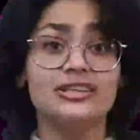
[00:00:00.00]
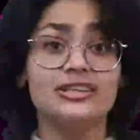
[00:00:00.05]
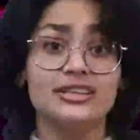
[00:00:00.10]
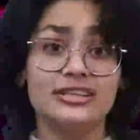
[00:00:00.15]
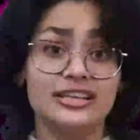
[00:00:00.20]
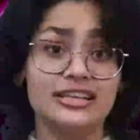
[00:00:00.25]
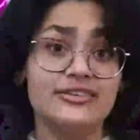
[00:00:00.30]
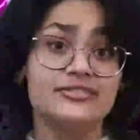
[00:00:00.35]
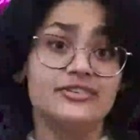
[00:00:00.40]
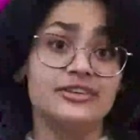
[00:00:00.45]
should
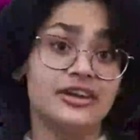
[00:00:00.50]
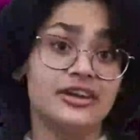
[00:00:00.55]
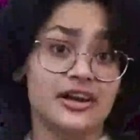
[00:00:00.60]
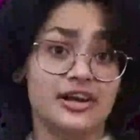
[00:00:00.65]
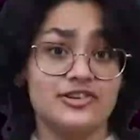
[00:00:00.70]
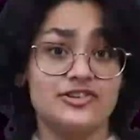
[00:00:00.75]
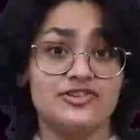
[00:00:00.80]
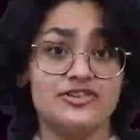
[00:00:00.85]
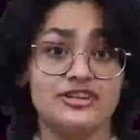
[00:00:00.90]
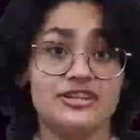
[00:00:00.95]
leave the
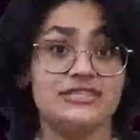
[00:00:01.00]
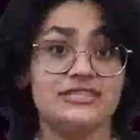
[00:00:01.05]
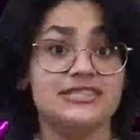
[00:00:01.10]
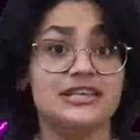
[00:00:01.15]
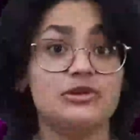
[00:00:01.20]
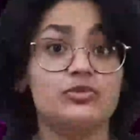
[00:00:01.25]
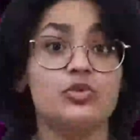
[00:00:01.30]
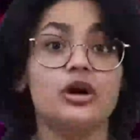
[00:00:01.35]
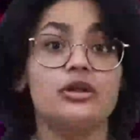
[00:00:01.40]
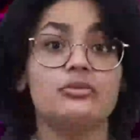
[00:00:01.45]
country,
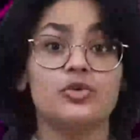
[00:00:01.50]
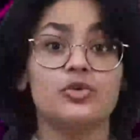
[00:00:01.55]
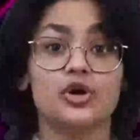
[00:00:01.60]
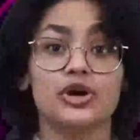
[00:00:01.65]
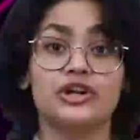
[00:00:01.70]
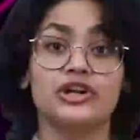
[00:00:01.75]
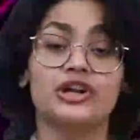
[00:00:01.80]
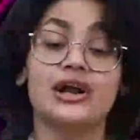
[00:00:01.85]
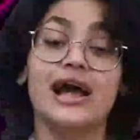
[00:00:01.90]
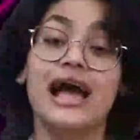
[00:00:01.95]
said one
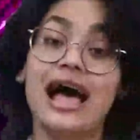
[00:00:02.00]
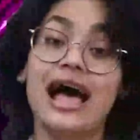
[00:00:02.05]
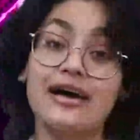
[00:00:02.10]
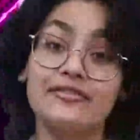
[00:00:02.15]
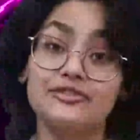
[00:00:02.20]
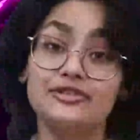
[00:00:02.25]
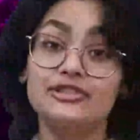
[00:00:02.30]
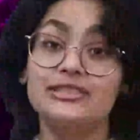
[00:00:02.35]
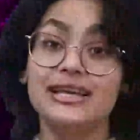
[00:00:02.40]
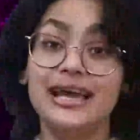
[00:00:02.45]
mourner
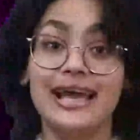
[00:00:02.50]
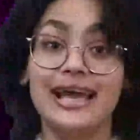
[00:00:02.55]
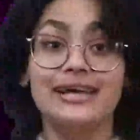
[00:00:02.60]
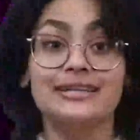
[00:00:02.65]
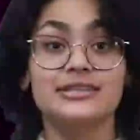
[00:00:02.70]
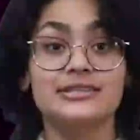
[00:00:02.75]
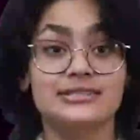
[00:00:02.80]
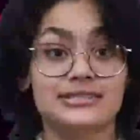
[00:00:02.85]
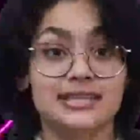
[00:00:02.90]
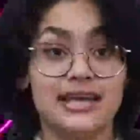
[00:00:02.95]
after
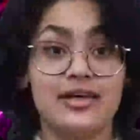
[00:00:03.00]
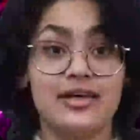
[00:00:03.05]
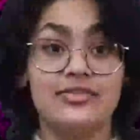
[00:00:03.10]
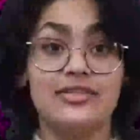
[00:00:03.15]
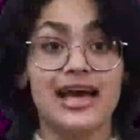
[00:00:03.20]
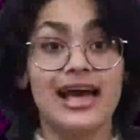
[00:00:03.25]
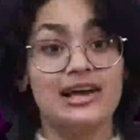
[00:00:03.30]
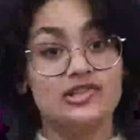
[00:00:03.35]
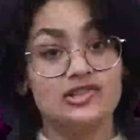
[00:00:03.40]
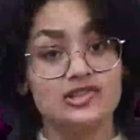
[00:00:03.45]
Diana's
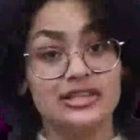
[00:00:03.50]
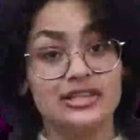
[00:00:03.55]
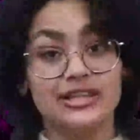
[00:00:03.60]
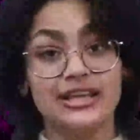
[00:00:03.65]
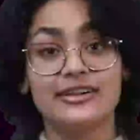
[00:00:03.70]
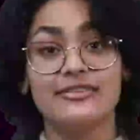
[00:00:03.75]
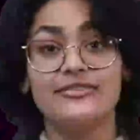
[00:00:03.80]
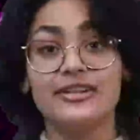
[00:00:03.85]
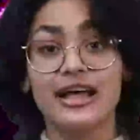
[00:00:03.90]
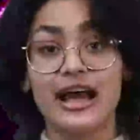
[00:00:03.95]
death as she
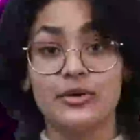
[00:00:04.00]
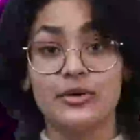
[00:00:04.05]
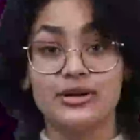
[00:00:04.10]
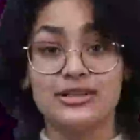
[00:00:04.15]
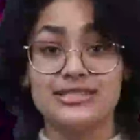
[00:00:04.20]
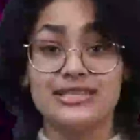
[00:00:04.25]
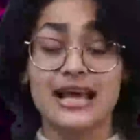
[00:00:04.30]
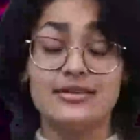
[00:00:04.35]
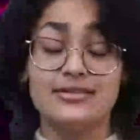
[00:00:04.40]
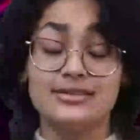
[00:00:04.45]
laid
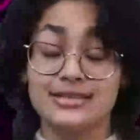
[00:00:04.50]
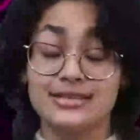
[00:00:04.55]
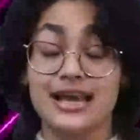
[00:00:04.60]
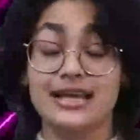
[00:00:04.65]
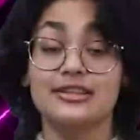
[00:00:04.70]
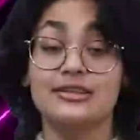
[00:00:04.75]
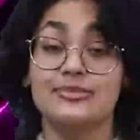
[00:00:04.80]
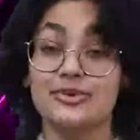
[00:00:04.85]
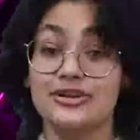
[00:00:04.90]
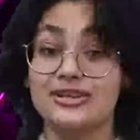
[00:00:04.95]
flowers
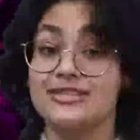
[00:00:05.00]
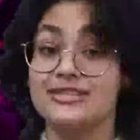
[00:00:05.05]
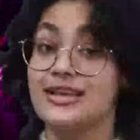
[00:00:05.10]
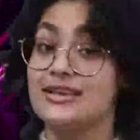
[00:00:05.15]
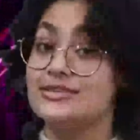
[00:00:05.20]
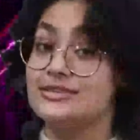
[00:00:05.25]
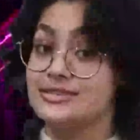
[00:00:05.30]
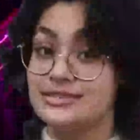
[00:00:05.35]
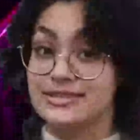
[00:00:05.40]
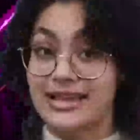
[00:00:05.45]
outside the
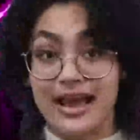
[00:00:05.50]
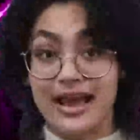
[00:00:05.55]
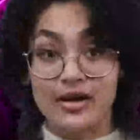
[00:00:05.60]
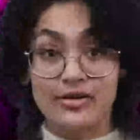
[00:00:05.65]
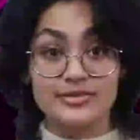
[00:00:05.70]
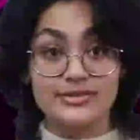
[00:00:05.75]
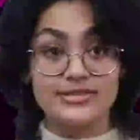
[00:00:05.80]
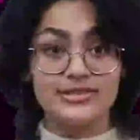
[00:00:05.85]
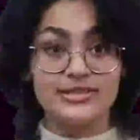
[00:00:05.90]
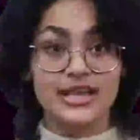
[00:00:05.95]
princess's
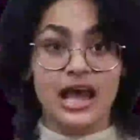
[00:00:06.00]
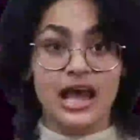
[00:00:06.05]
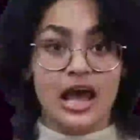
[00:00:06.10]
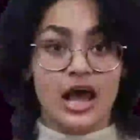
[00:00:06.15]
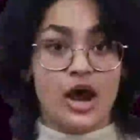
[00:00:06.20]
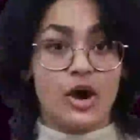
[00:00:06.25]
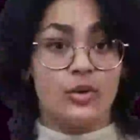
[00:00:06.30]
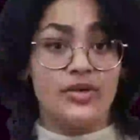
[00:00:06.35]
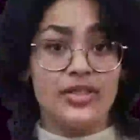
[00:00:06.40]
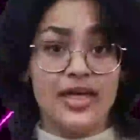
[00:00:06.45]
house.
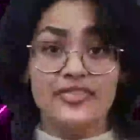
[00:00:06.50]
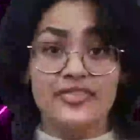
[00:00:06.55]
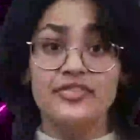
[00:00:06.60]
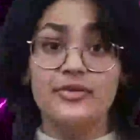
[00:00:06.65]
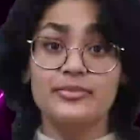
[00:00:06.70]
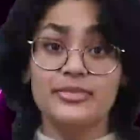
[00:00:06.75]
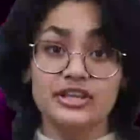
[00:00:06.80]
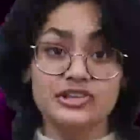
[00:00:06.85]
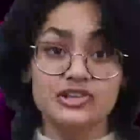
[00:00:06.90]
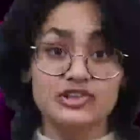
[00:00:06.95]
Without
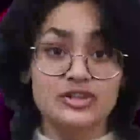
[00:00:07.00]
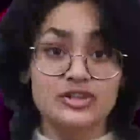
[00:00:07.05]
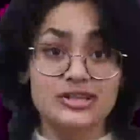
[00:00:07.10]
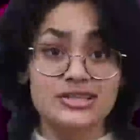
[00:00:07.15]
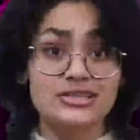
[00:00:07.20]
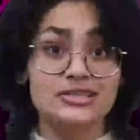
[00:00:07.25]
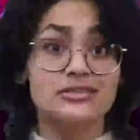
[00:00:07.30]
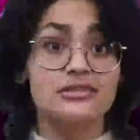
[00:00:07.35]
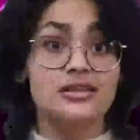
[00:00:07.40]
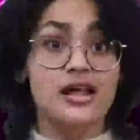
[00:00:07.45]
the
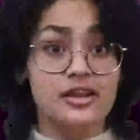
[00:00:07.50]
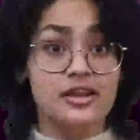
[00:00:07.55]
mistress,